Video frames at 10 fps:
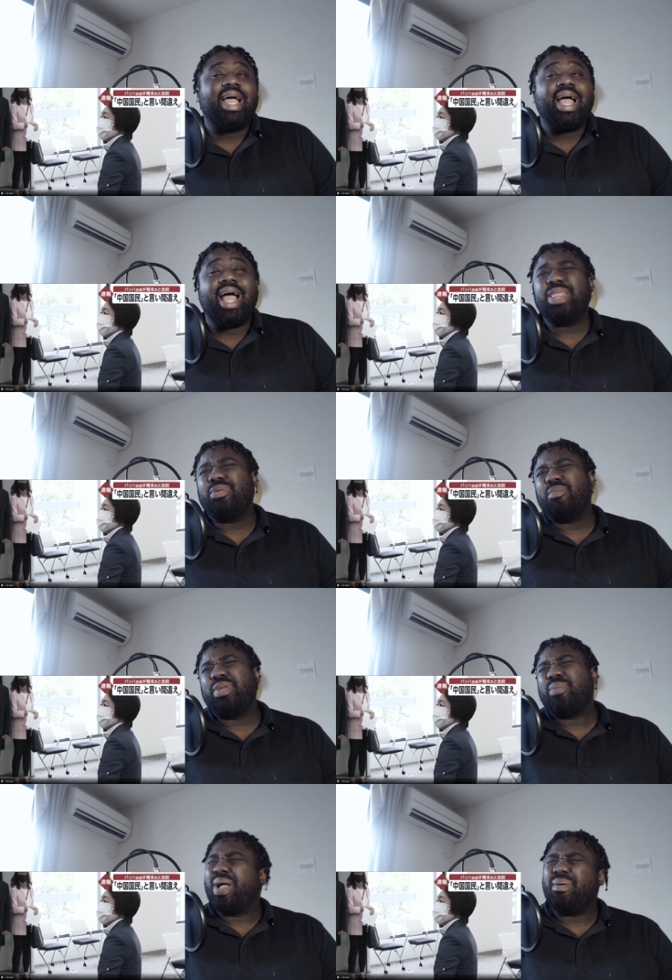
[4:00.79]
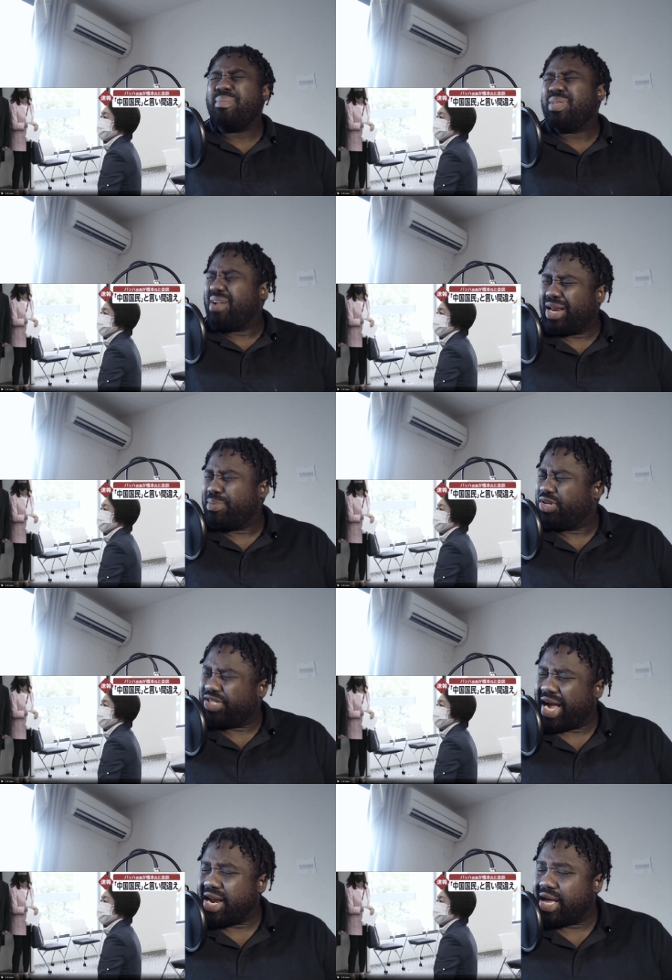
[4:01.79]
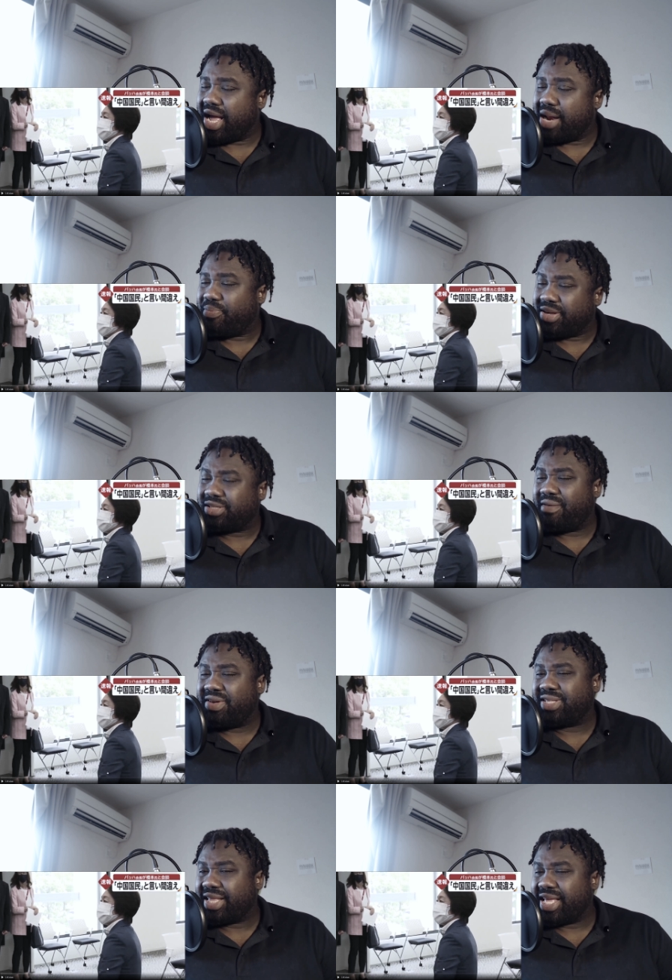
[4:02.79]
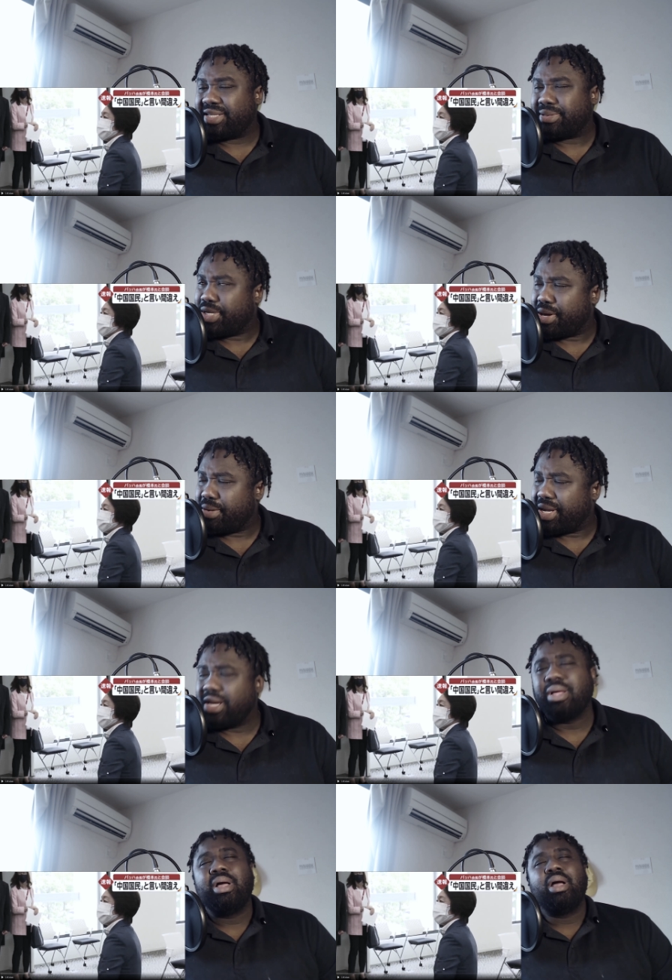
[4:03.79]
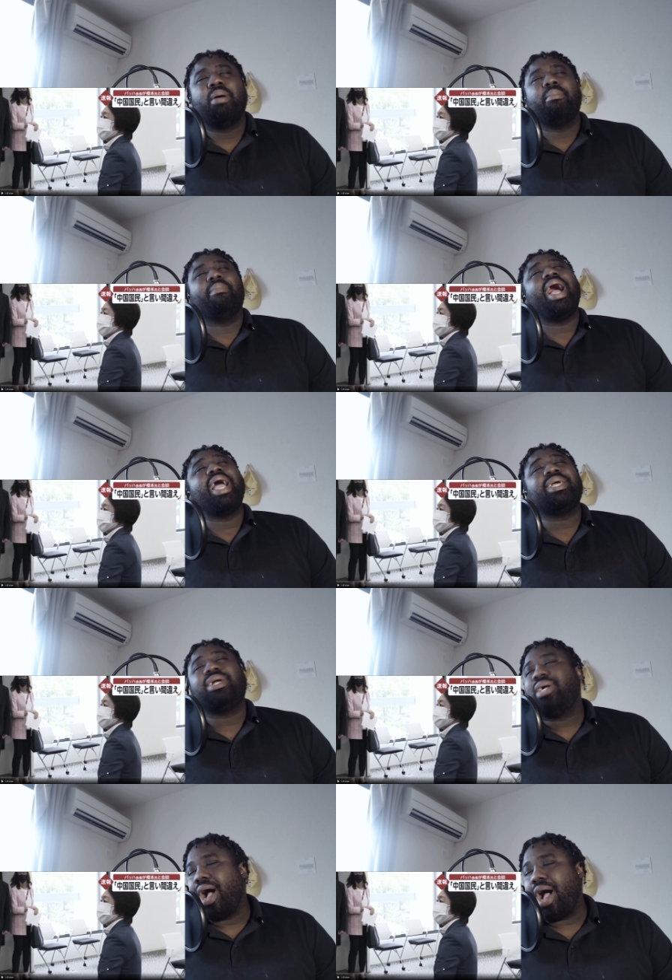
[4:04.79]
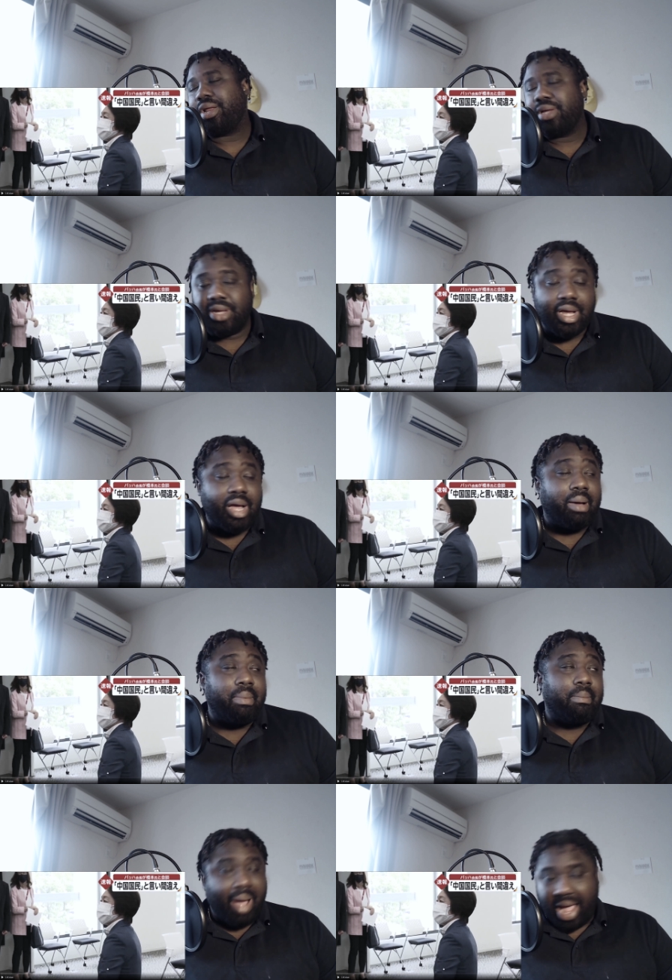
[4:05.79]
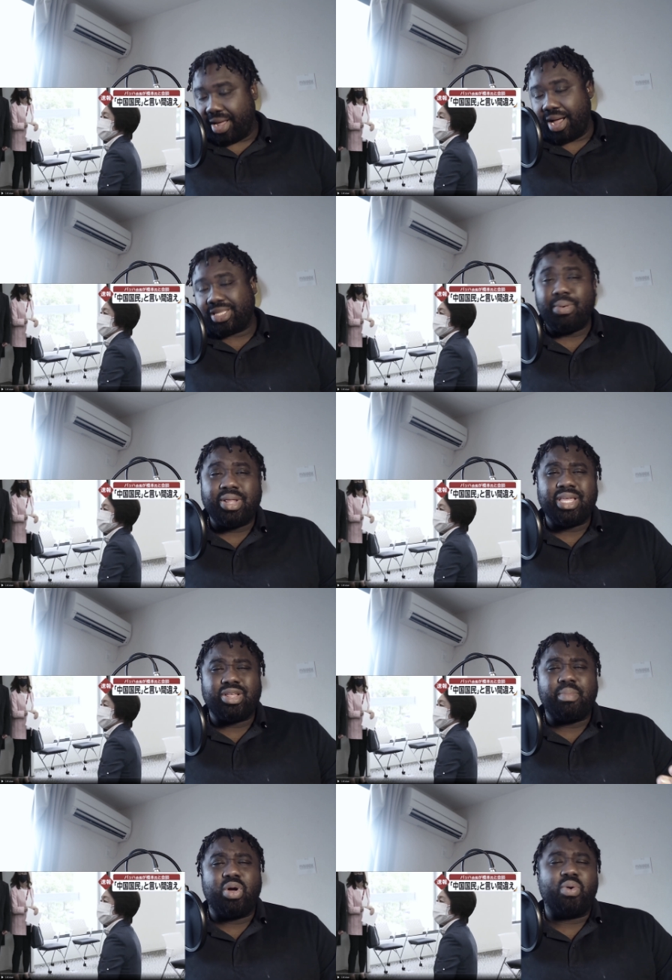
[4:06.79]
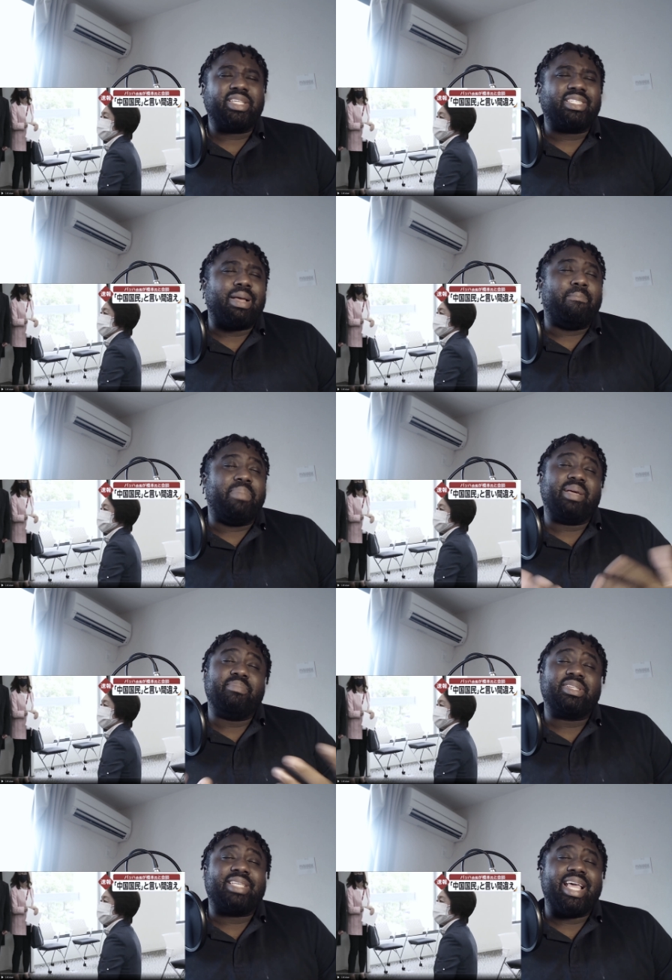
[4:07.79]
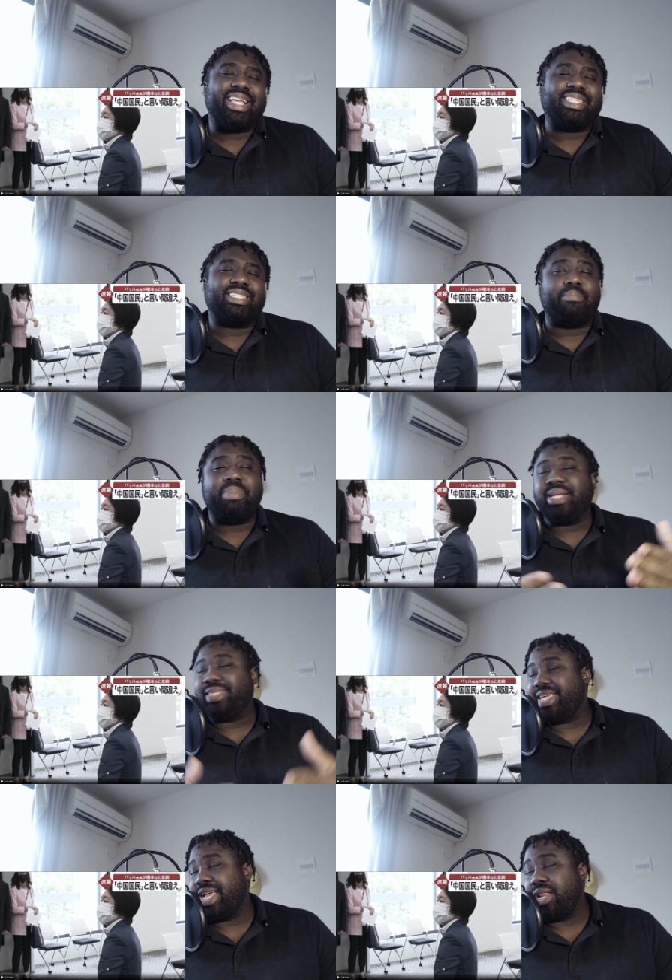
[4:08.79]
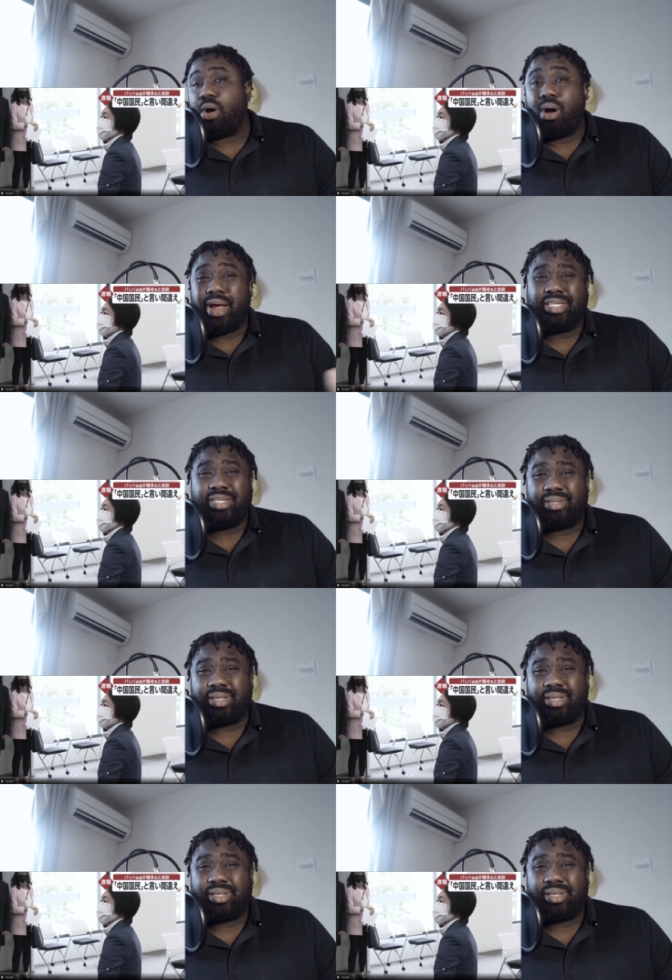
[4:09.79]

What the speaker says: And they were wondering, why would he be talking about China at a press conference like this? You know what I mean? My God. My God. Tell me what you think down below. Is it a big mistake? Is it a big deal? Or is it